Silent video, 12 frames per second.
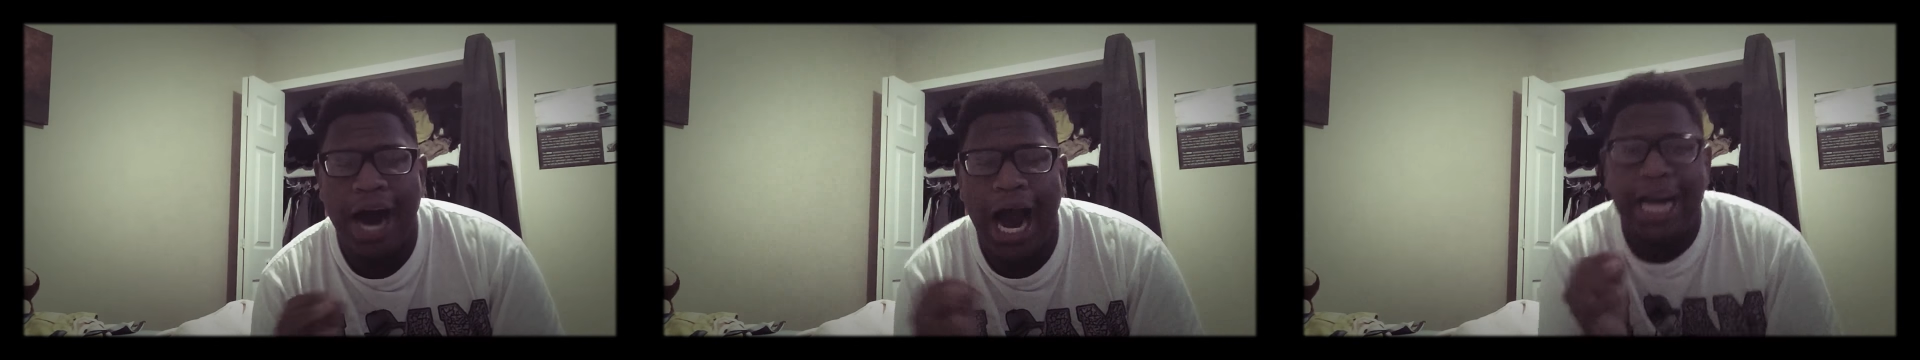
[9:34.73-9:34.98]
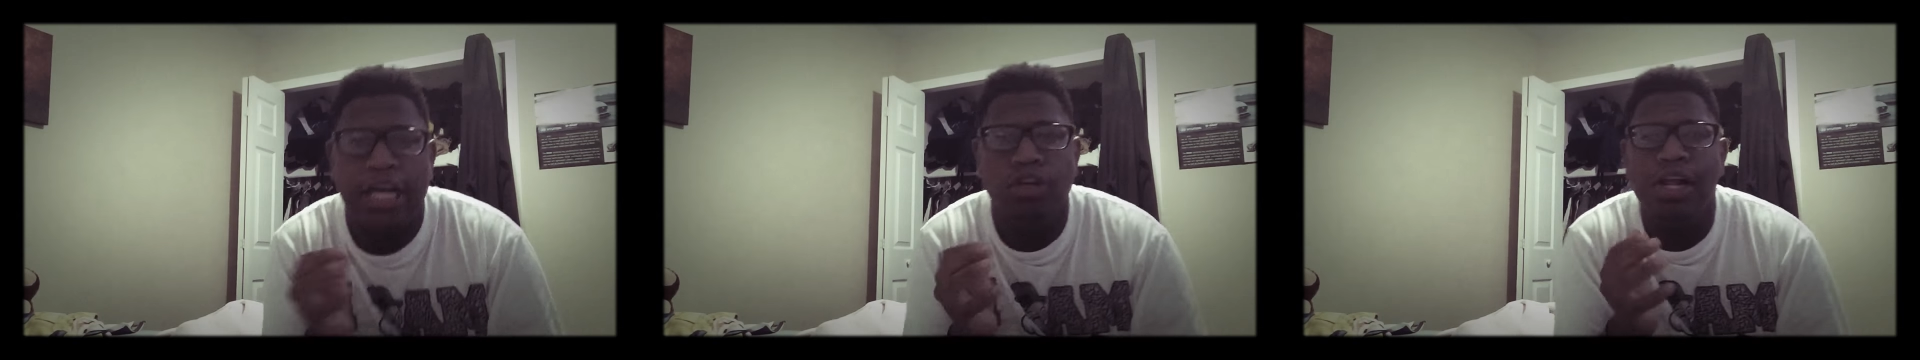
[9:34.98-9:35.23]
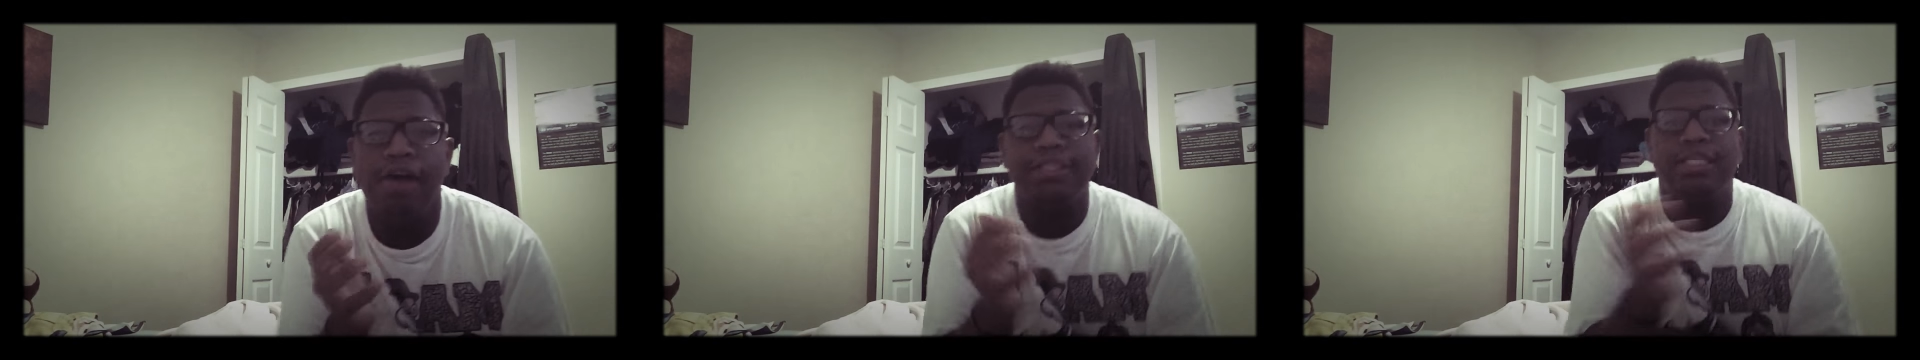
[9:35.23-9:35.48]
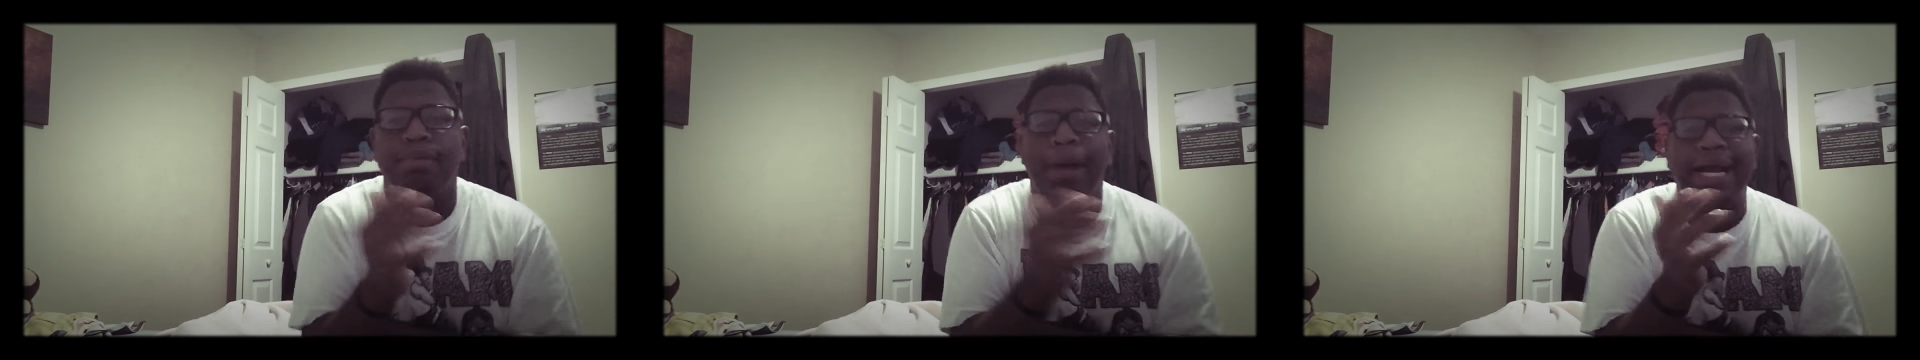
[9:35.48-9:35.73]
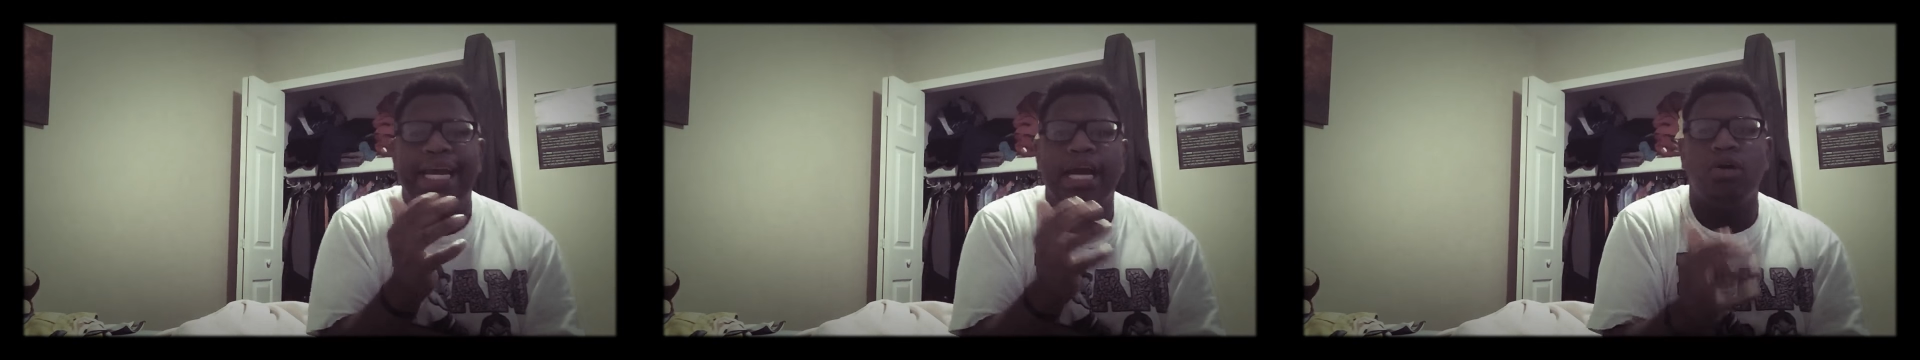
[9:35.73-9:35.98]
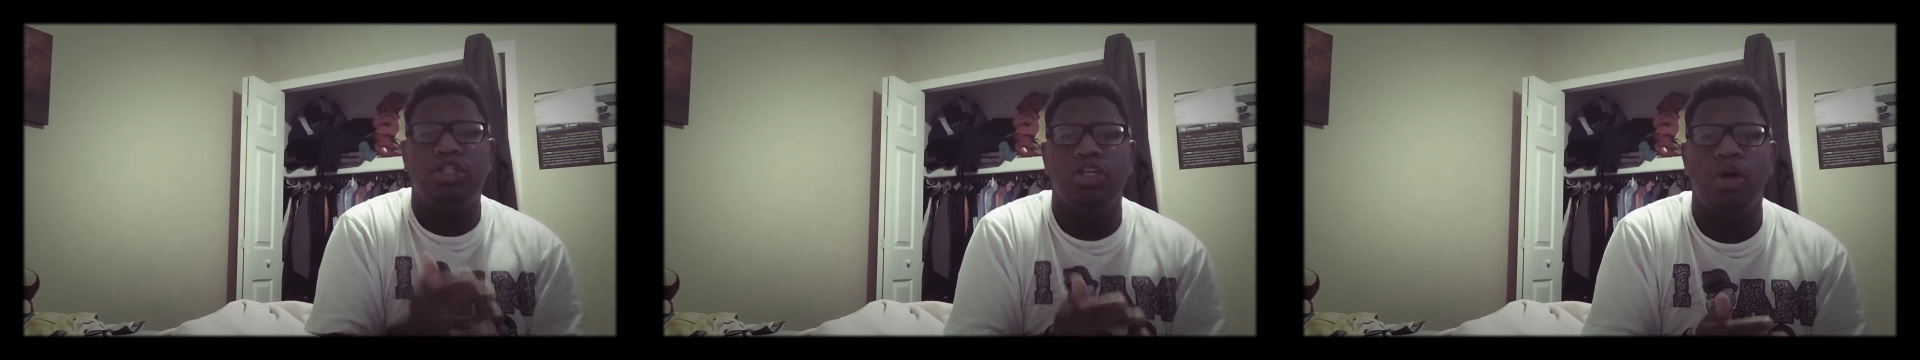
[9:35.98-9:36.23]
how can you love somebody
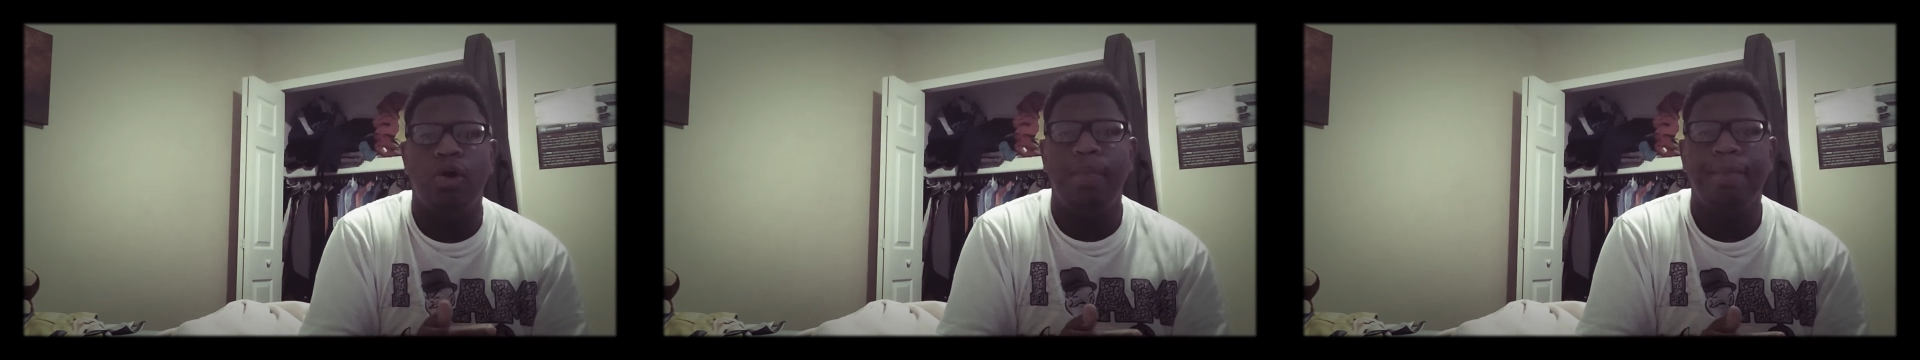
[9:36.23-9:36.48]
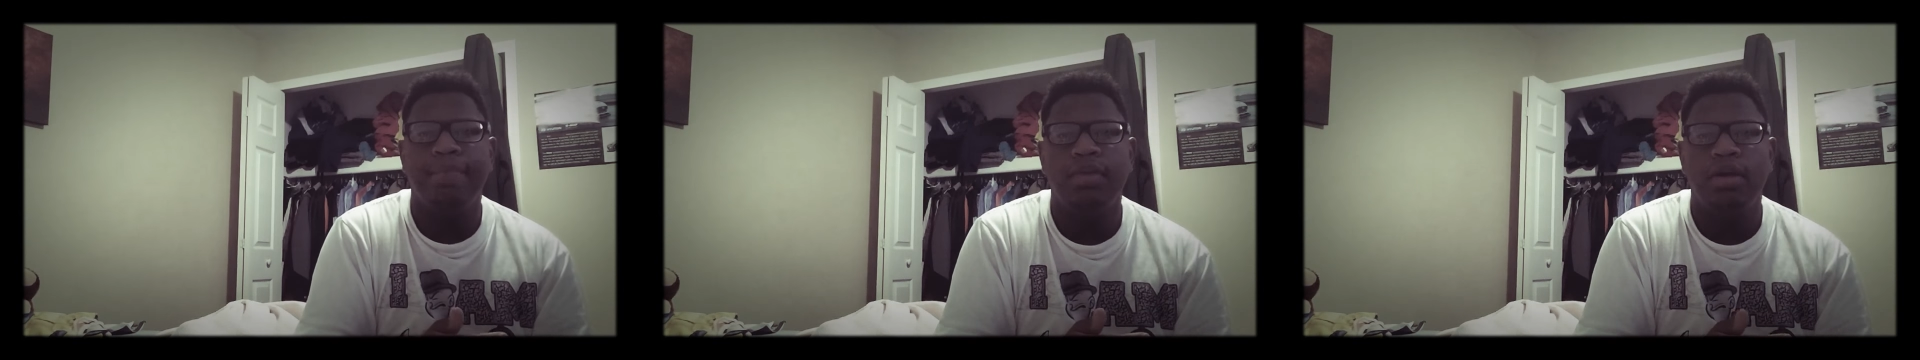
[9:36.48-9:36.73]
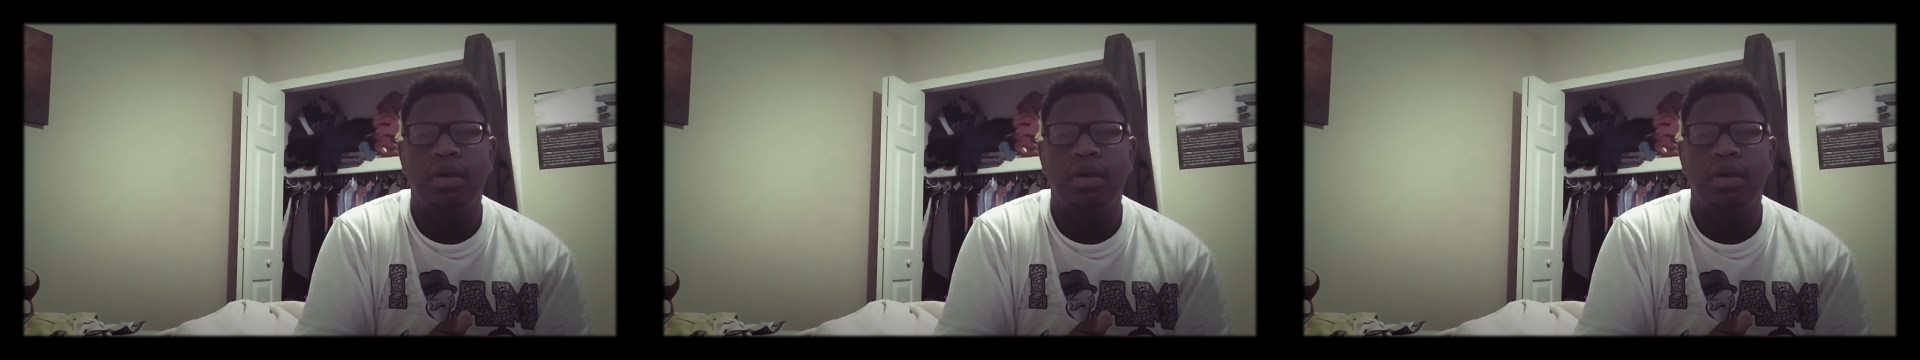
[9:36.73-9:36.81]
else, you know?